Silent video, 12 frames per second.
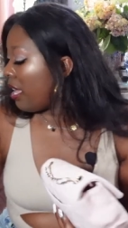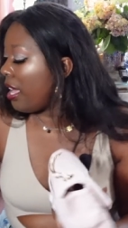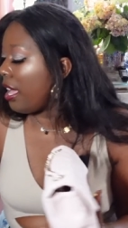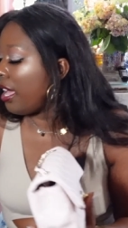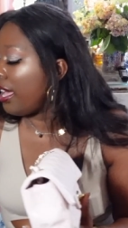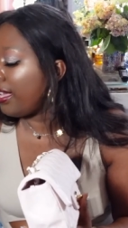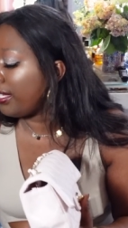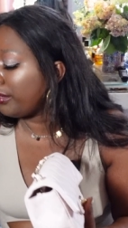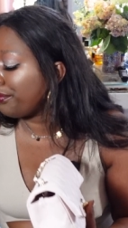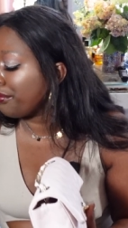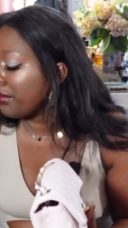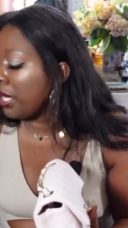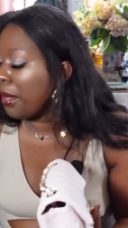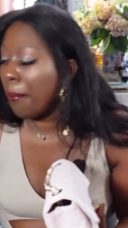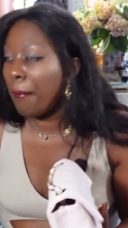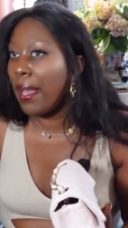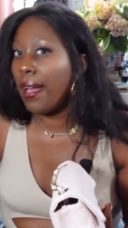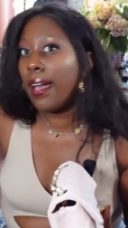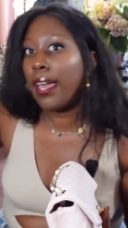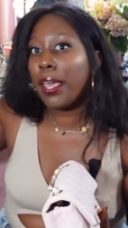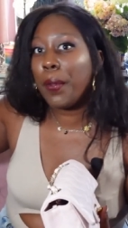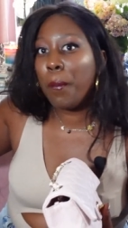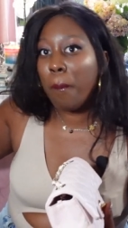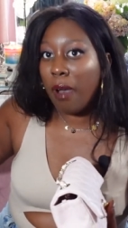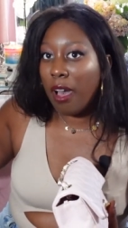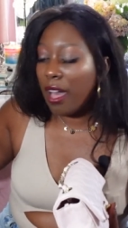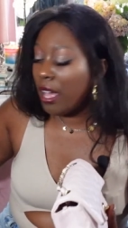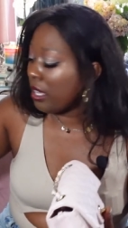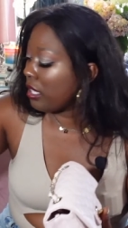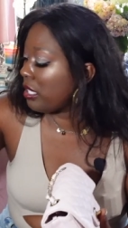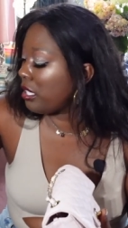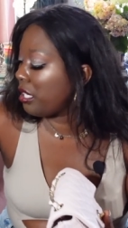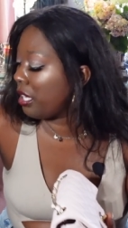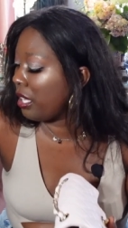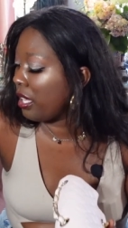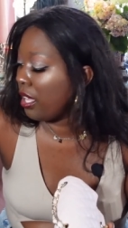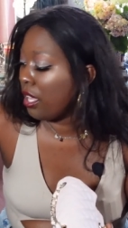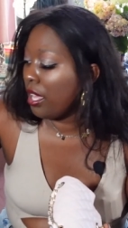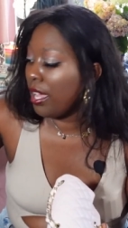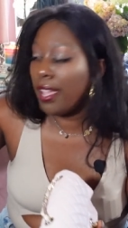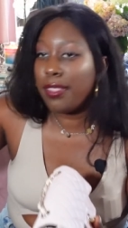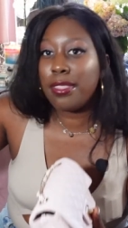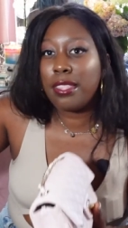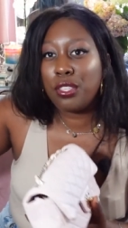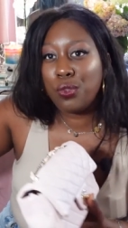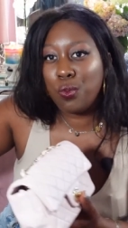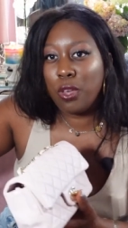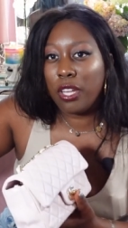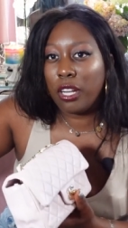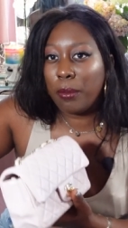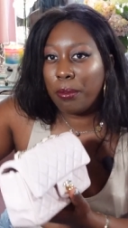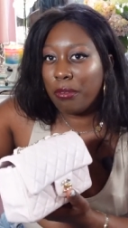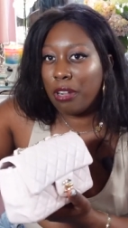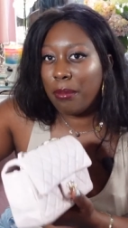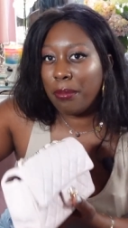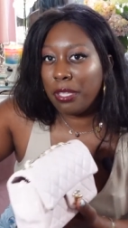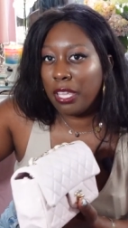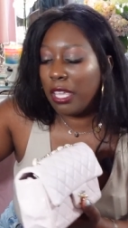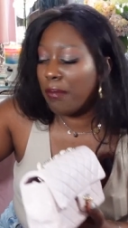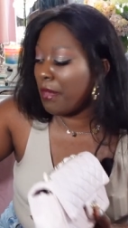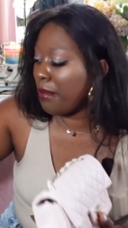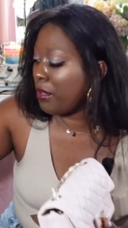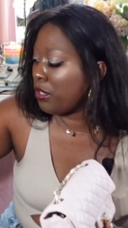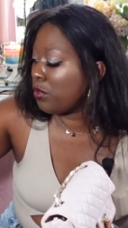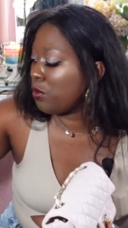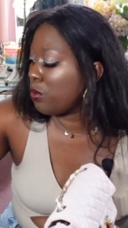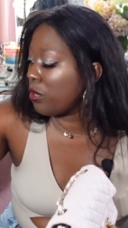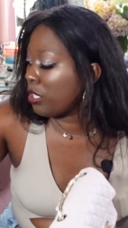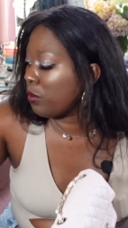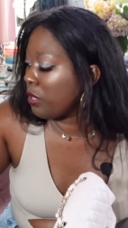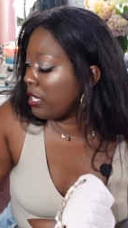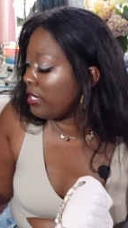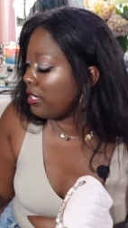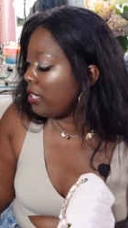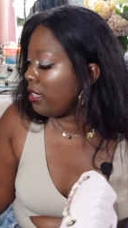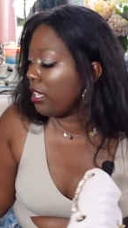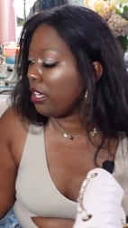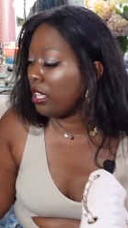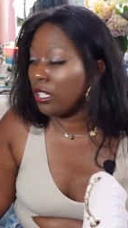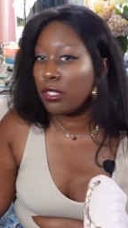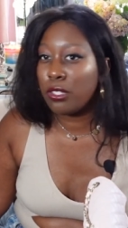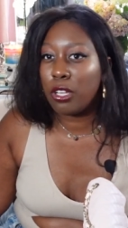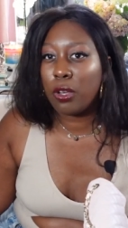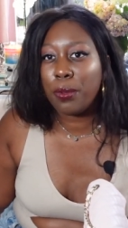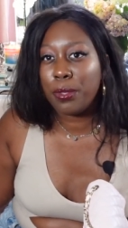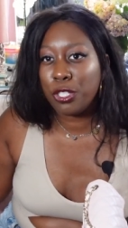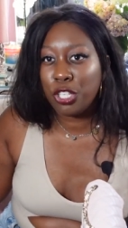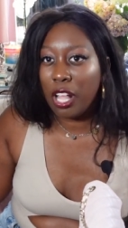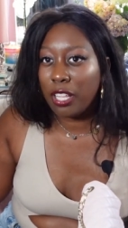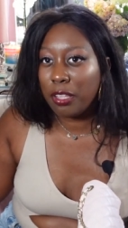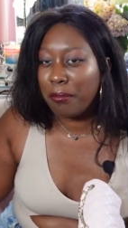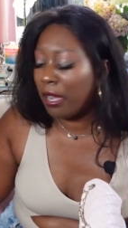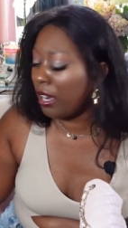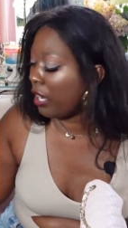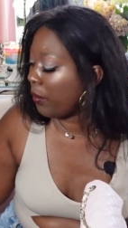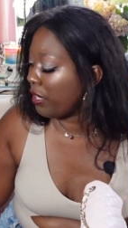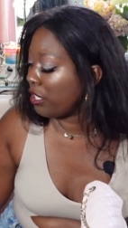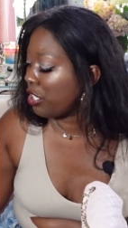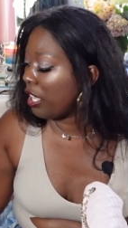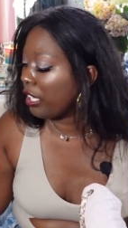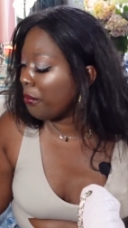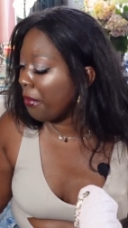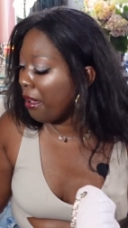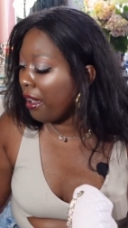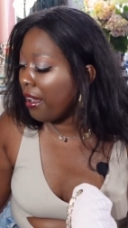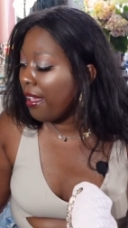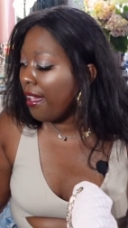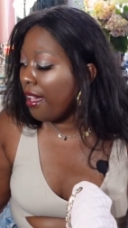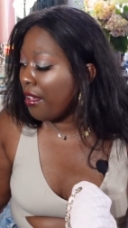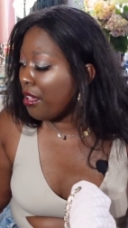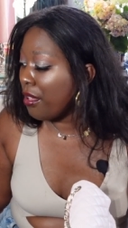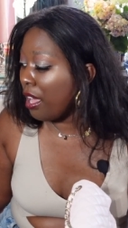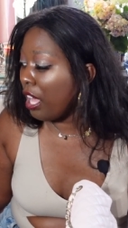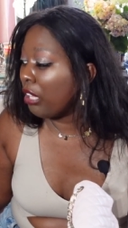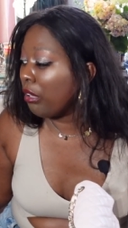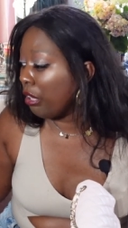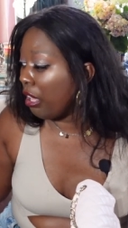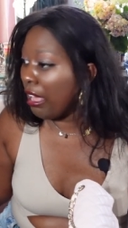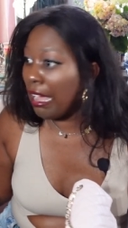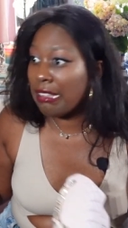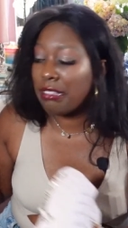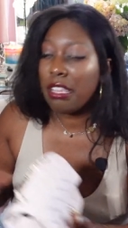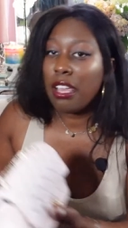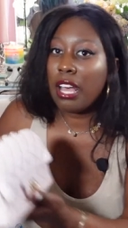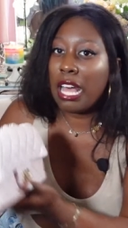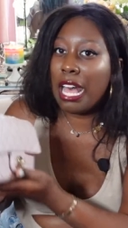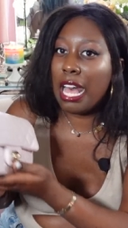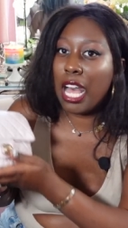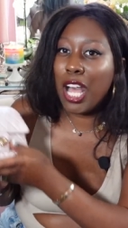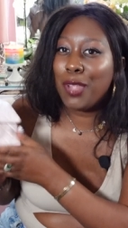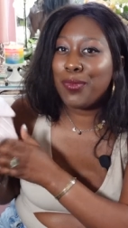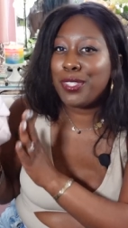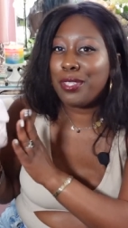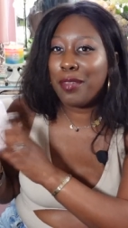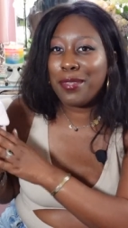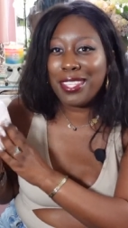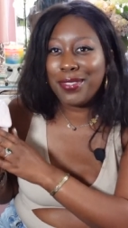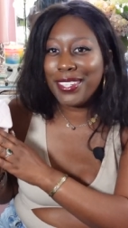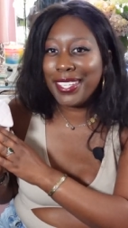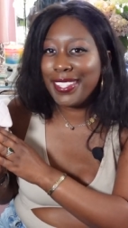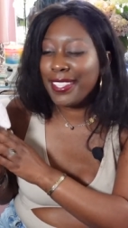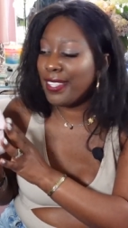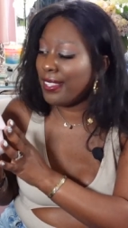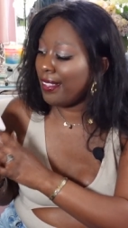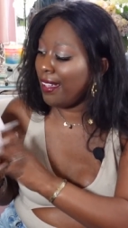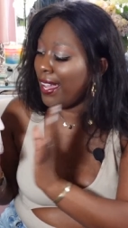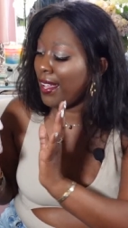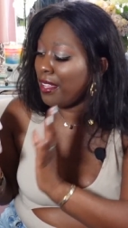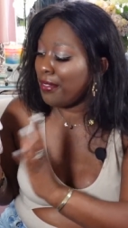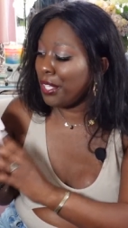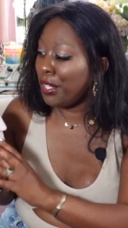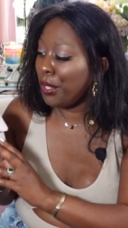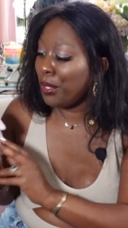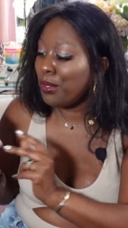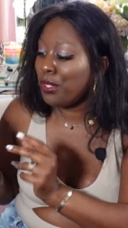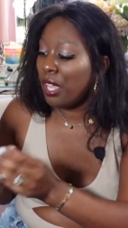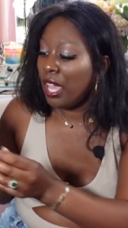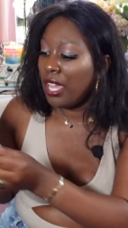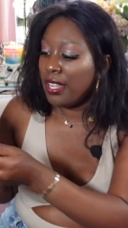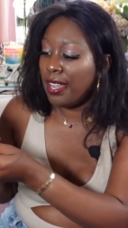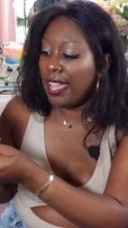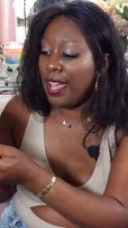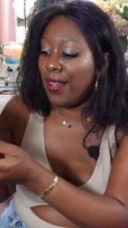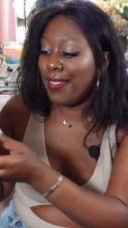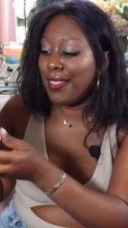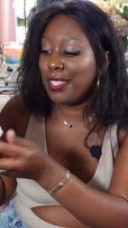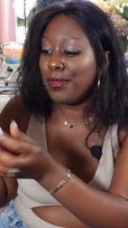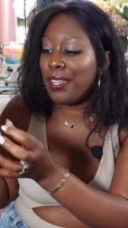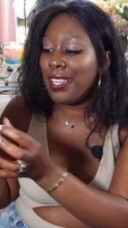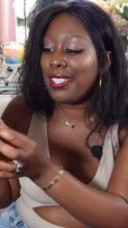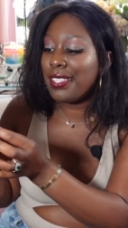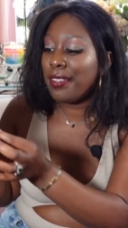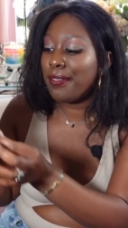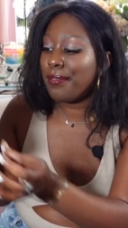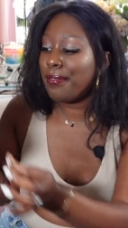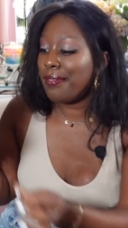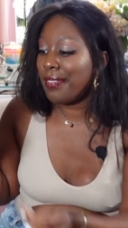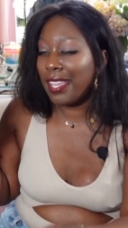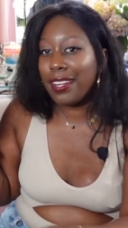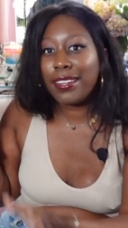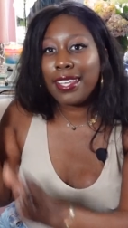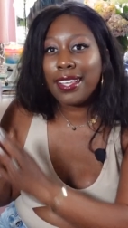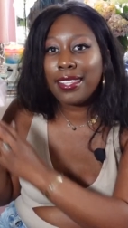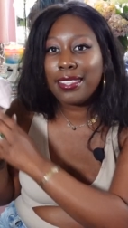my walks and this one are probably my most worn one. And then also the chocolate bar. I wear the chocolate bar a lot. But this one gets a lot of use. Now, this one is a very